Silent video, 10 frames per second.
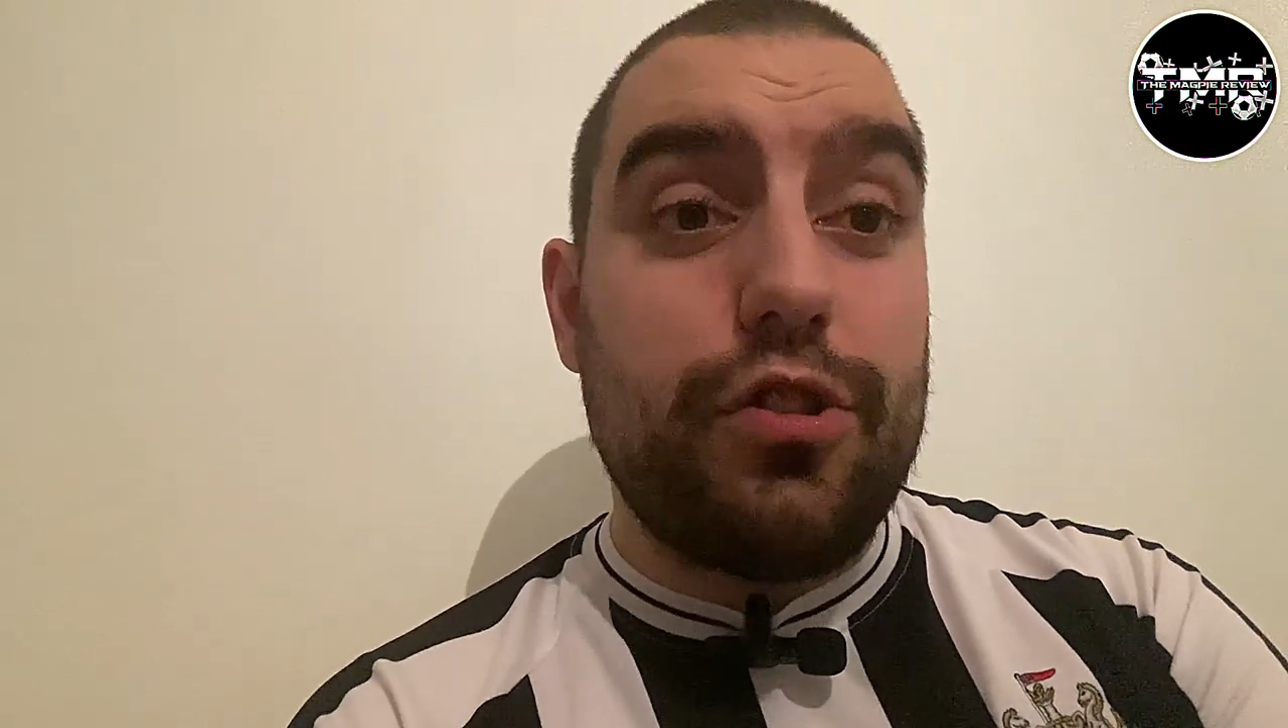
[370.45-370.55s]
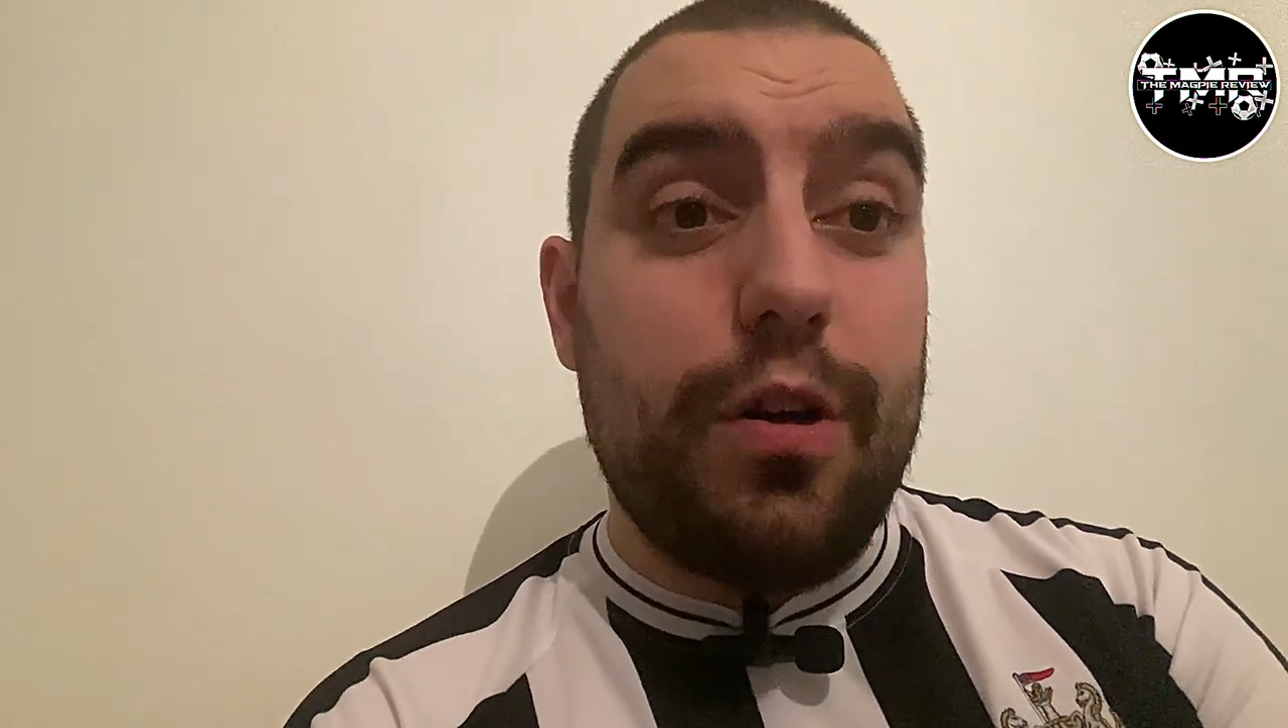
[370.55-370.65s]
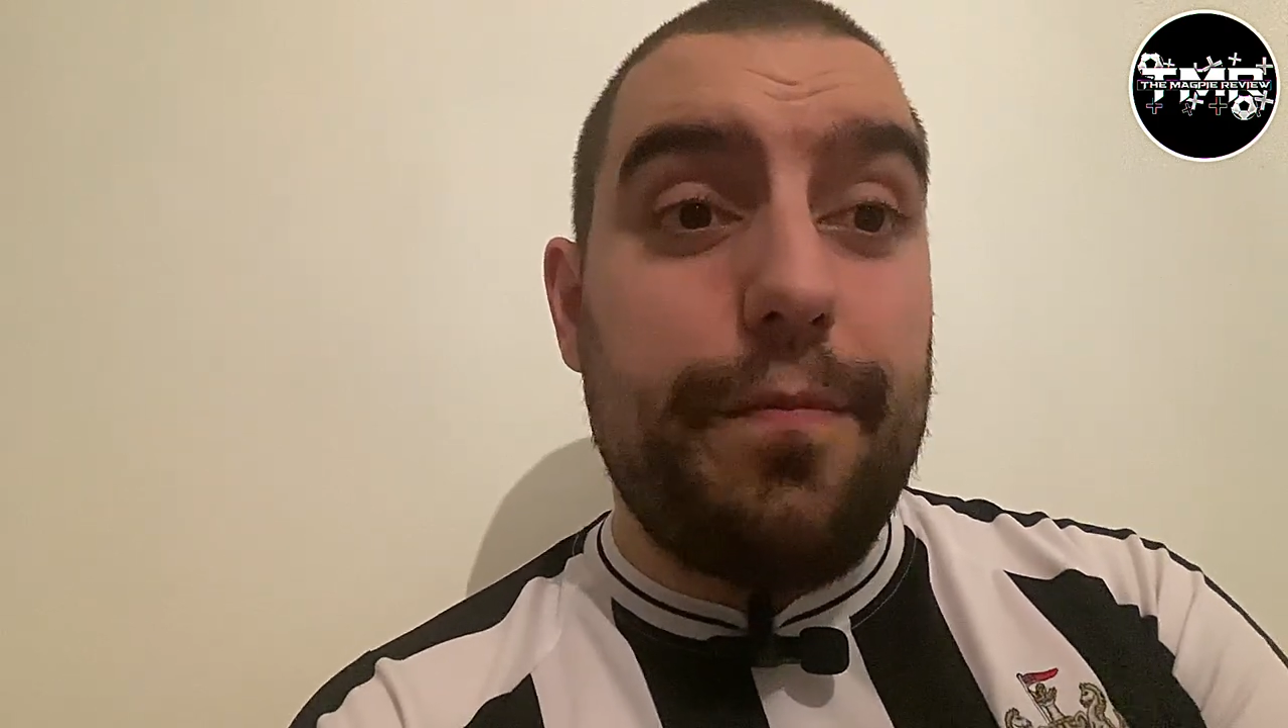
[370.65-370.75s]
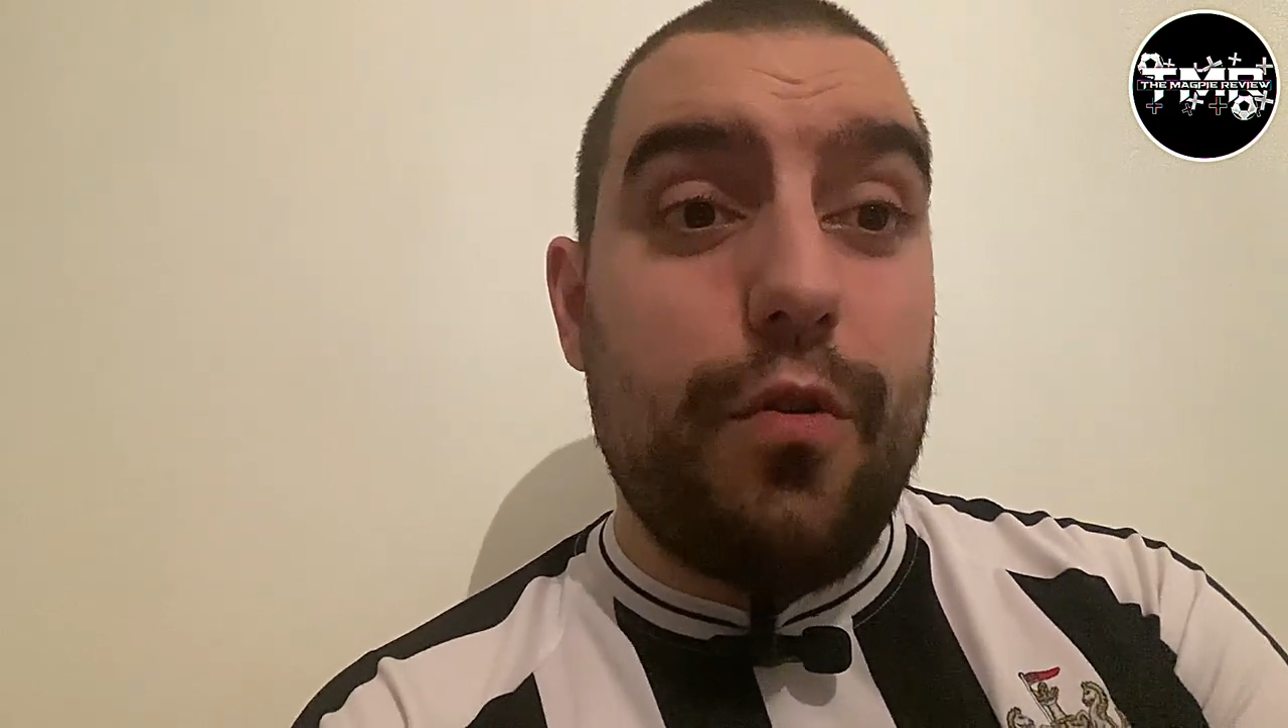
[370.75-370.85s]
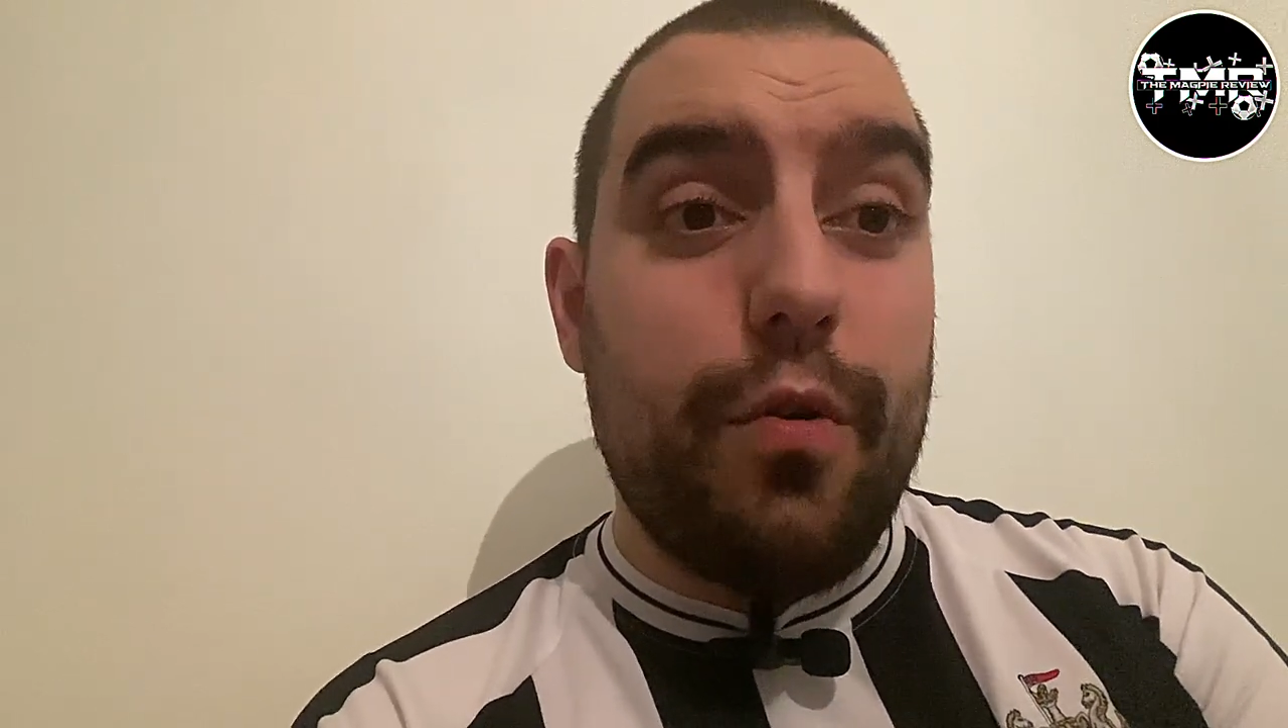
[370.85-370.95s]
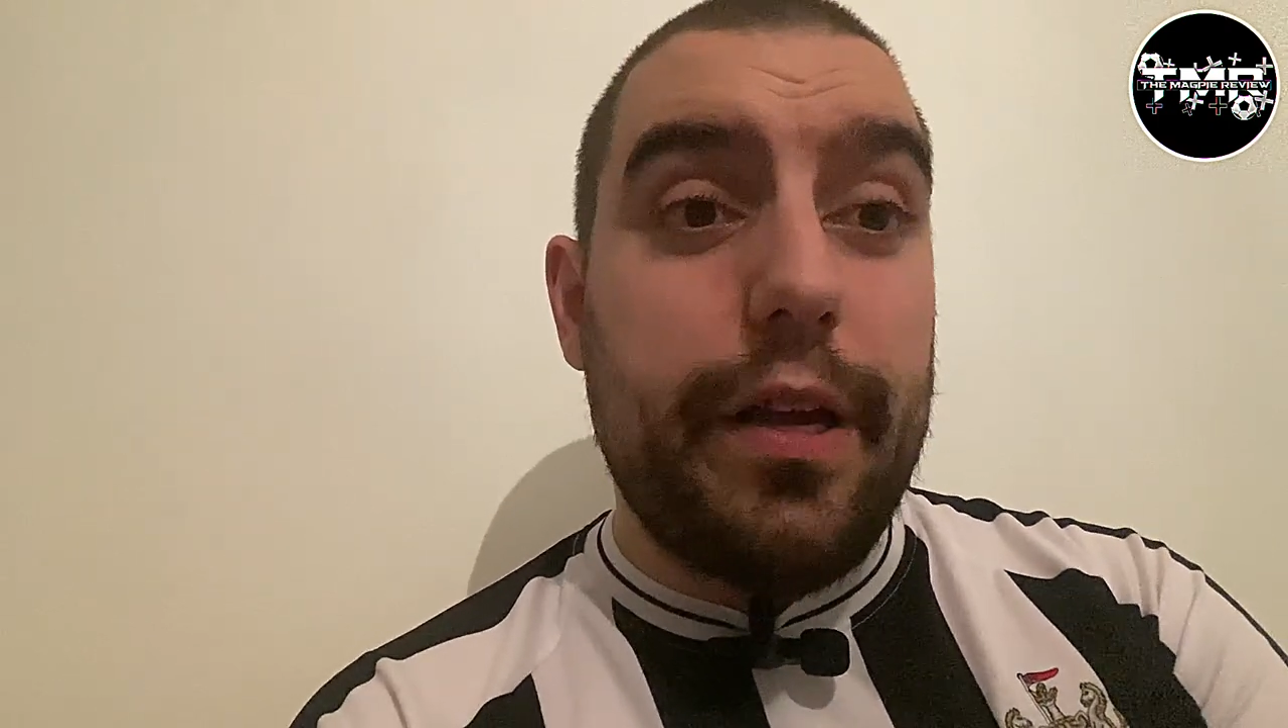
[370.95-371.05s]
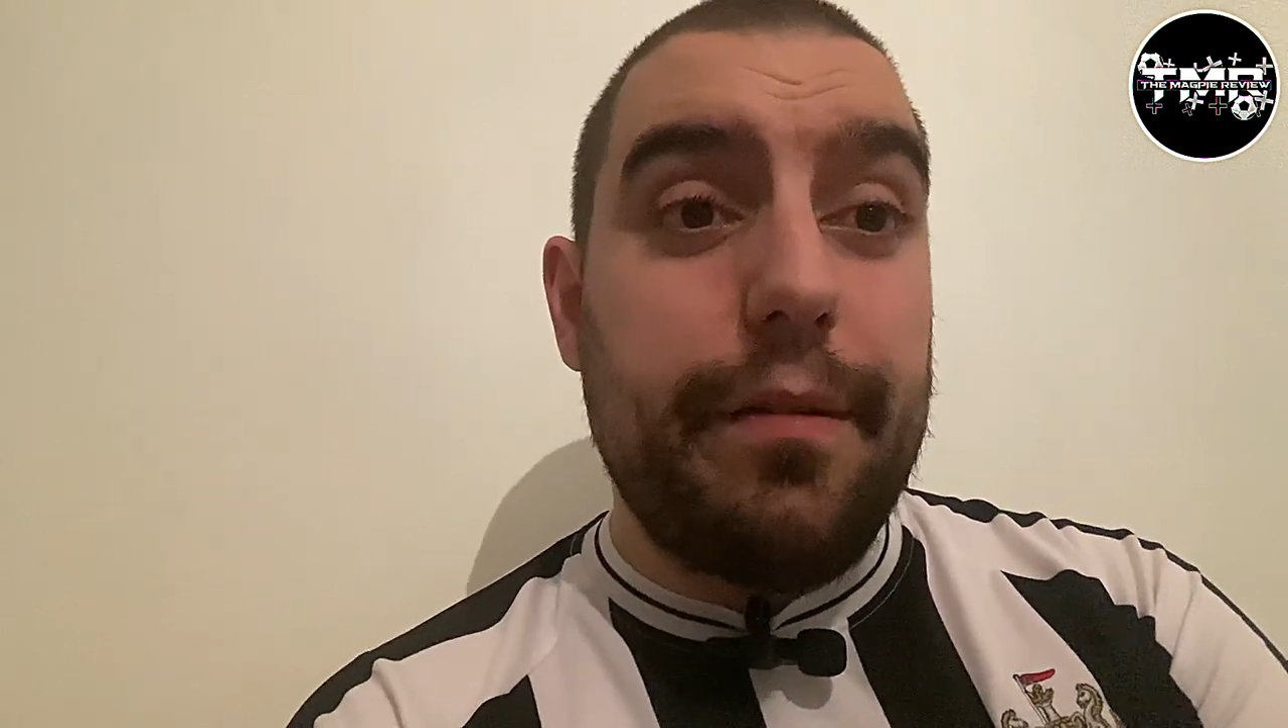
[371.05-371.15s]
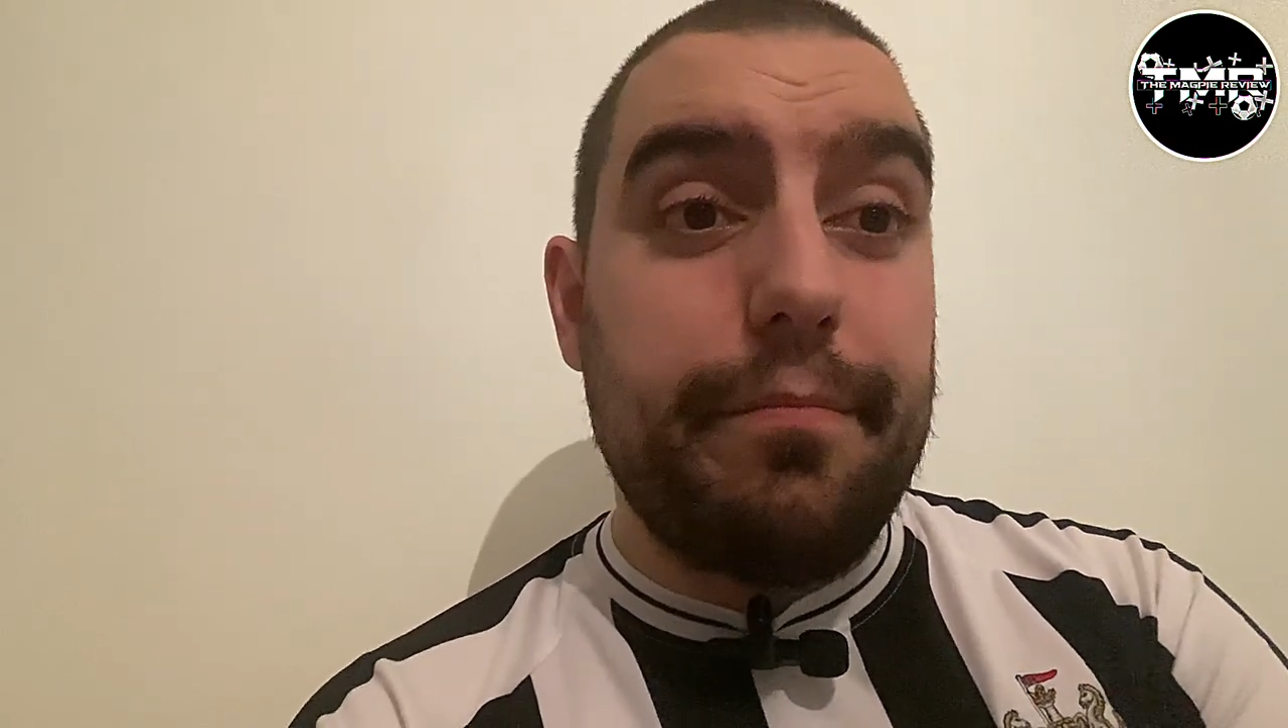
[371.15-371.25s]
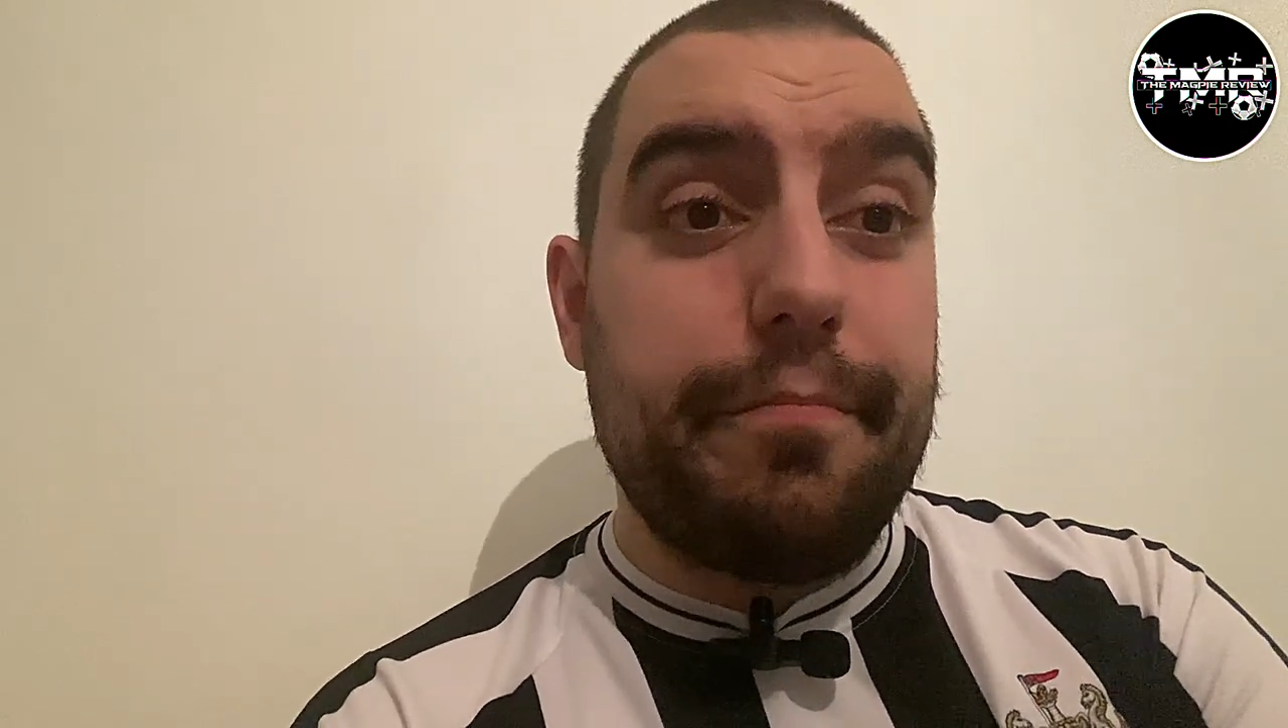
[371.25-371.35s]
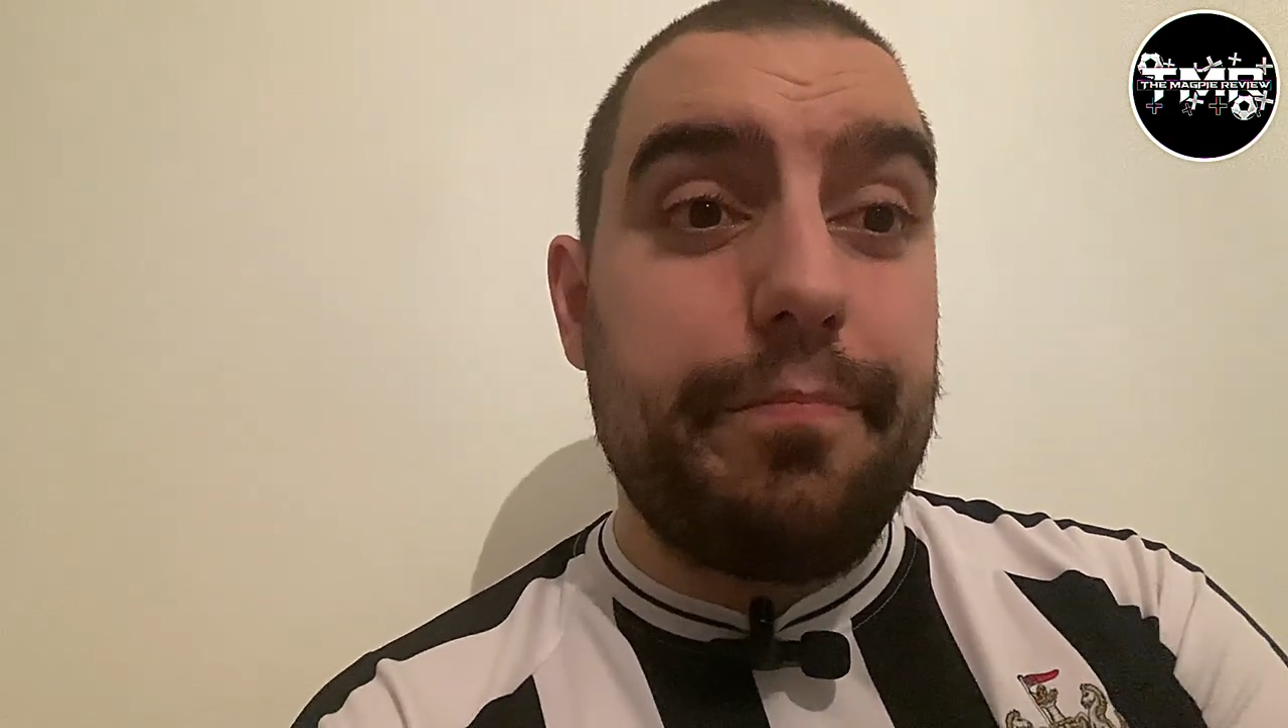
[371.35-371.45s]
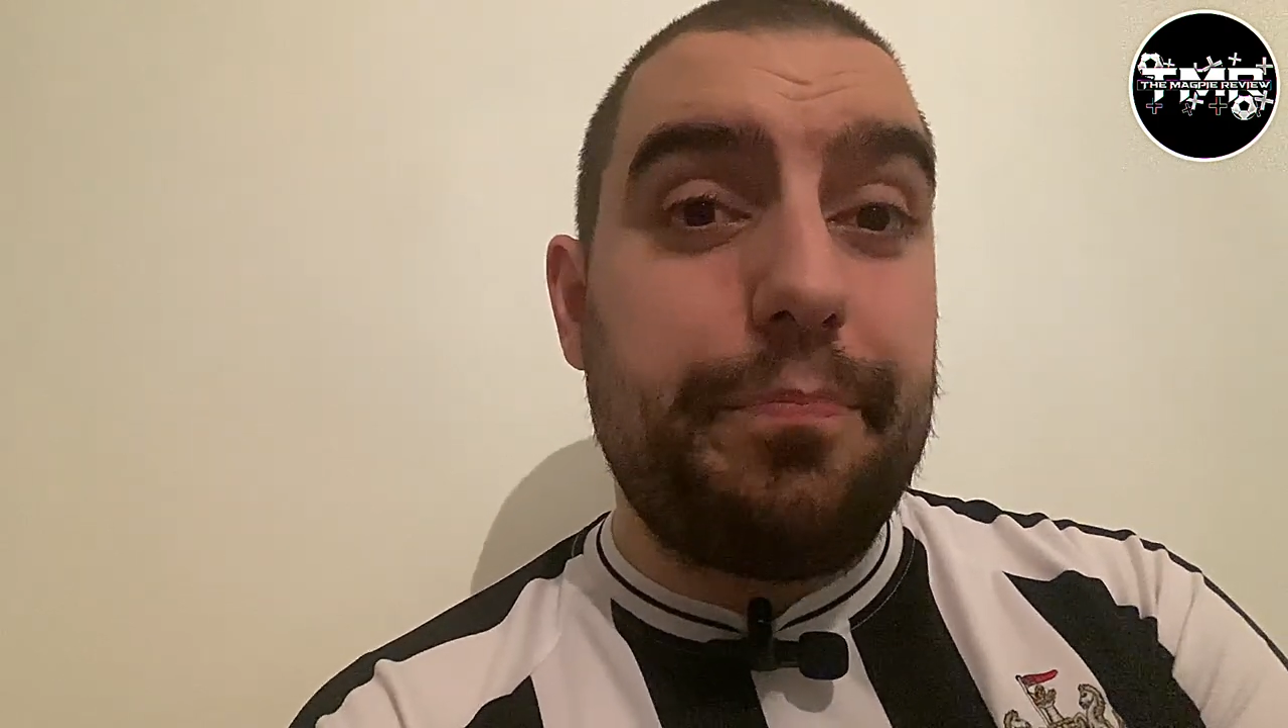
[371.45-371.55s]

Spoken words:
top four again,